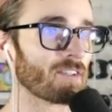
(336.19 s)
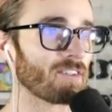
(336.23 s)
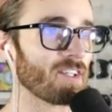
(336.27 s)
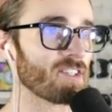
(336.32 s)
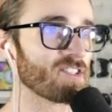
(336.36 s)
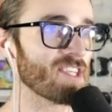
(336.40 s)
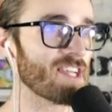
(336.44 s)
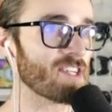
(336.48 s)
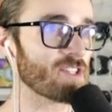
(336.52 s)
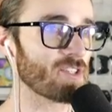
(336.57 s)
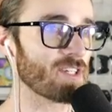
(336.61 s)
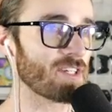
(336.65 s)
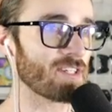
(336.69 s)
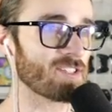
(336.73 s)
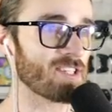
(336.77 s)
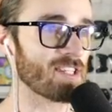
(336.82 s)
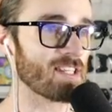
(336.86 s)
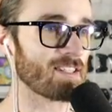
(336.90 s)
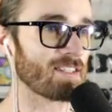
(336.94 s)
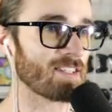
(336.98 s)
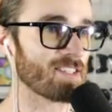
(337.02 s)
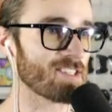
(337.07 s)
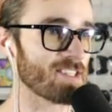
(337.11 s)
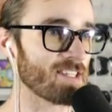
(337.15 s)
Let's actually see.
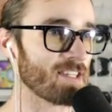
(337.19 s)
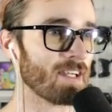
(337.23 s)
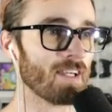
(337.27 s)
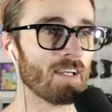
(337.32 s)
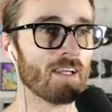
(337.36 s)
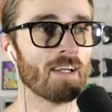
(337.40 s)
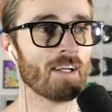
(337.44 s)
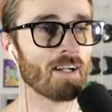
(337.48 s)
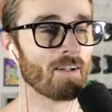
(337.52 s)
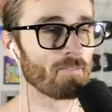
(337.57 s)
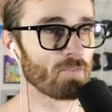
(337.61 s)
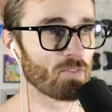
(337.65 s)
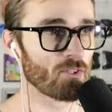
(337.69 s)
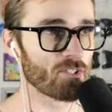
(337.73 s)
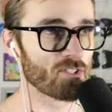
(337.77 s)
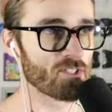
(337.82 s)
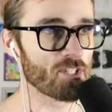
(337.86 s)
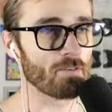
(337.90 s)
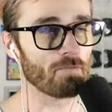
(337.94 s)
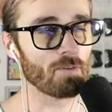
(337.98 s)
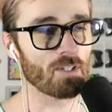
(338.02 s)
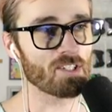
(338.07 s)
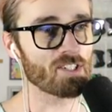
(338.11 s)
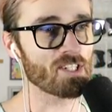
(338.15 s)
Let's see.
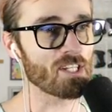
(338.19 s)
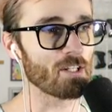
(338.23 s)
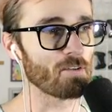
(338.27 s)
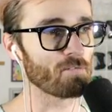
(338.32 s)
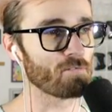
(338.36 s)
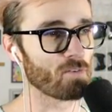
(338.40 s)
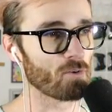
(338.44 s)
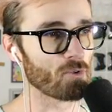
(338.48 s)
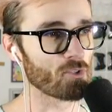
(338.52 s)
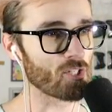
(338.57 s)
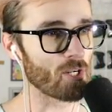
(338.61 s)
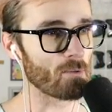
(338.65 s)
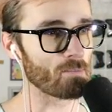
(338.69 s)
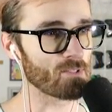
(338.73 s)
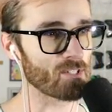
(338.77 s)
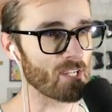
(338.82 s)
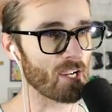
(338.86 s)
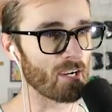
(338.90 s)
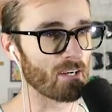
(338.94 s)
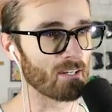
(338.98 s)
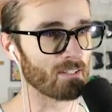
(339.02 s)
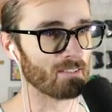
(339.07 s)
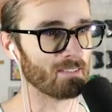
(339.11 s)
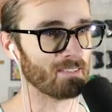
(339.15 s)
See if we can see the full jump
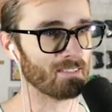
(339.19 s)
scare.